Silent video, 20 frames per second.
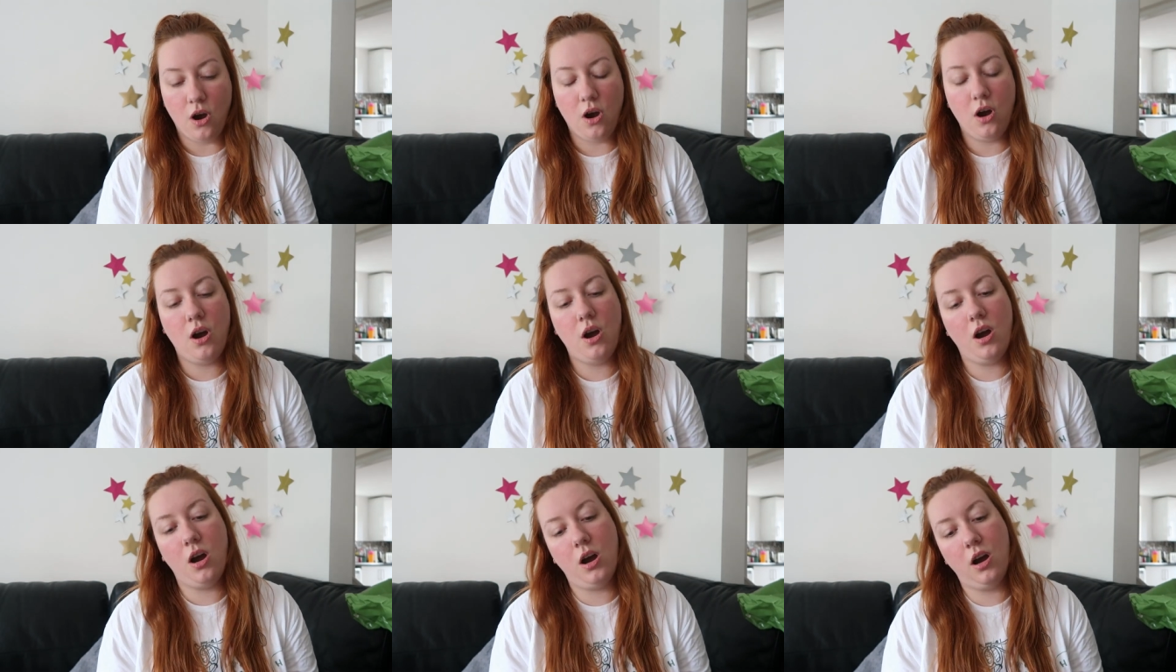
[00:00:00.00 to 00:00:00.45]

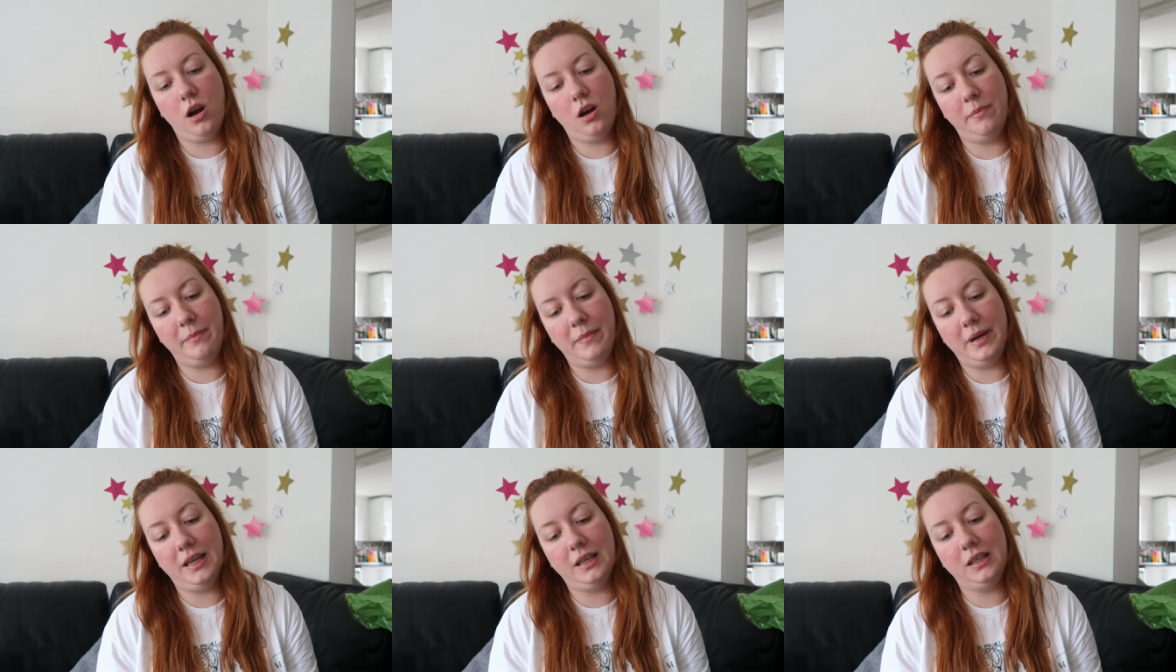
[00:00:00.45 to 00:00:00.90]
oh
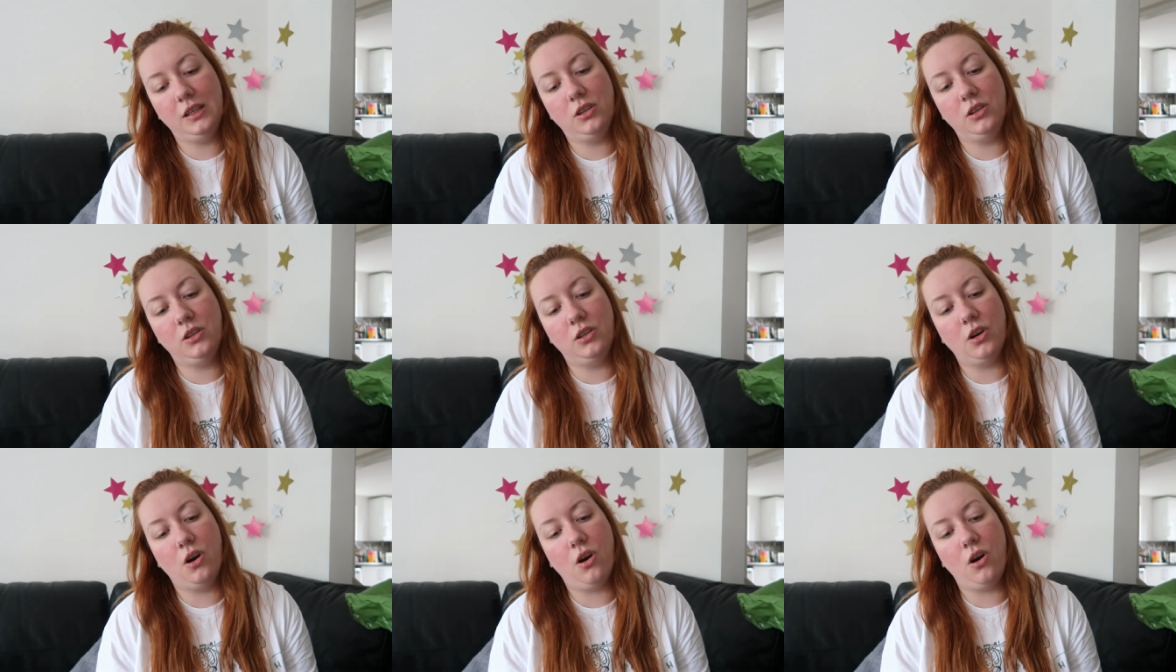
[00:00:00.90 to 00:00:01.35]
my
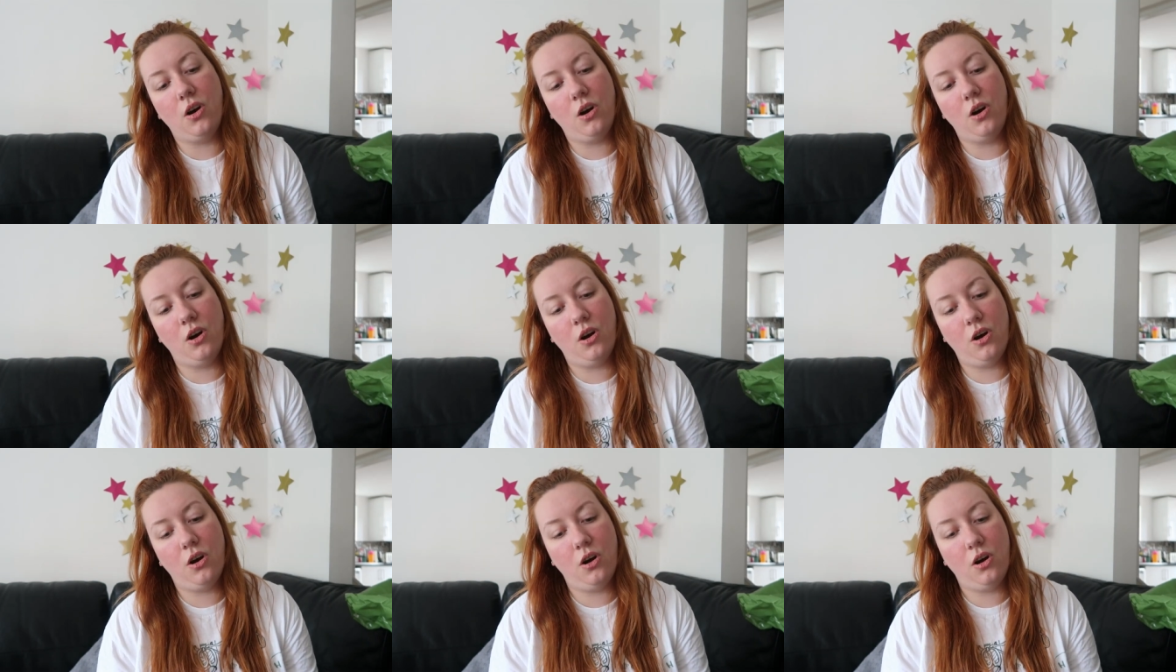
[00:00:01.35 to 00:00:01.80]

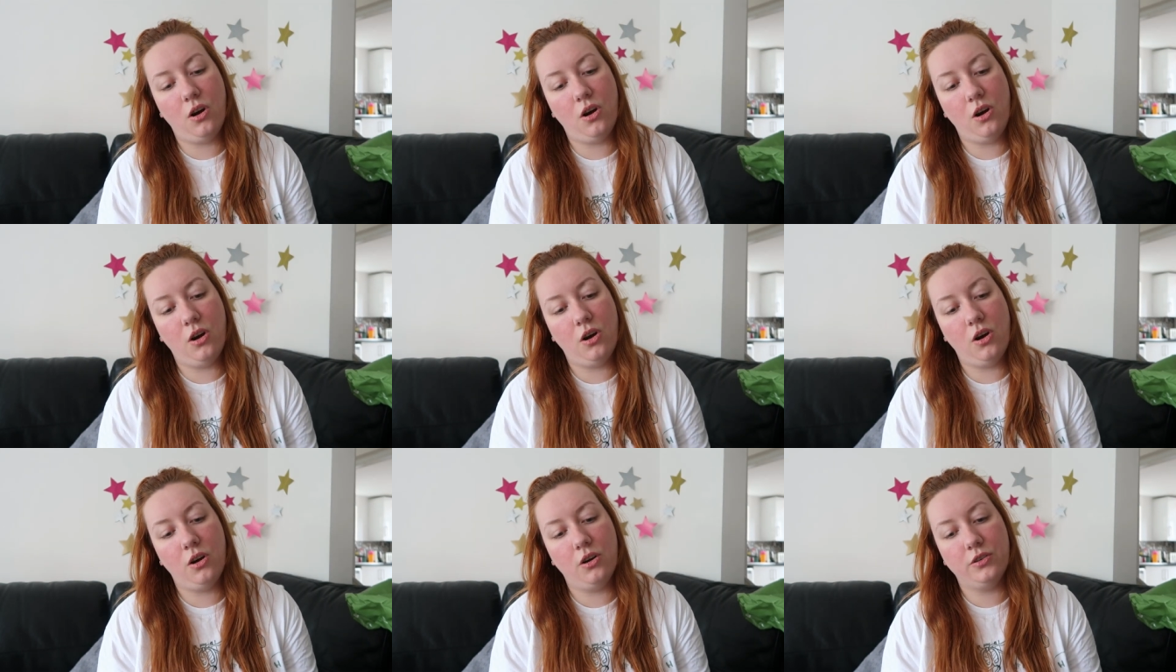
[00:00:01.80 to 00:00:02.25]

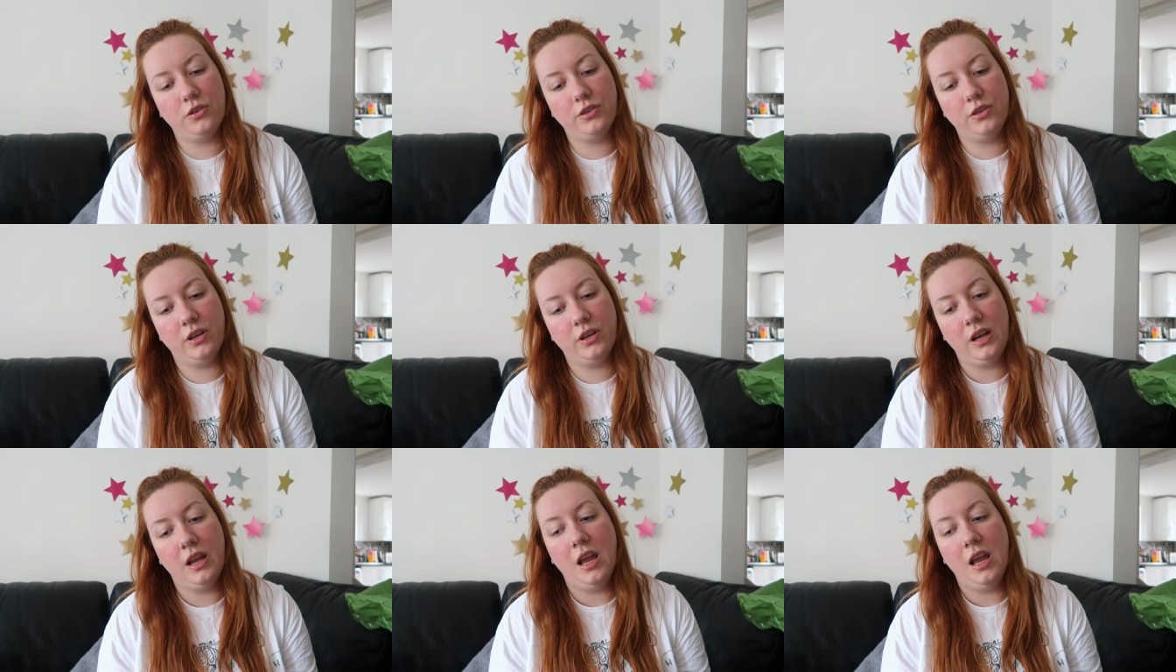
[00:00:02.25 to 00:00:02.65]
god.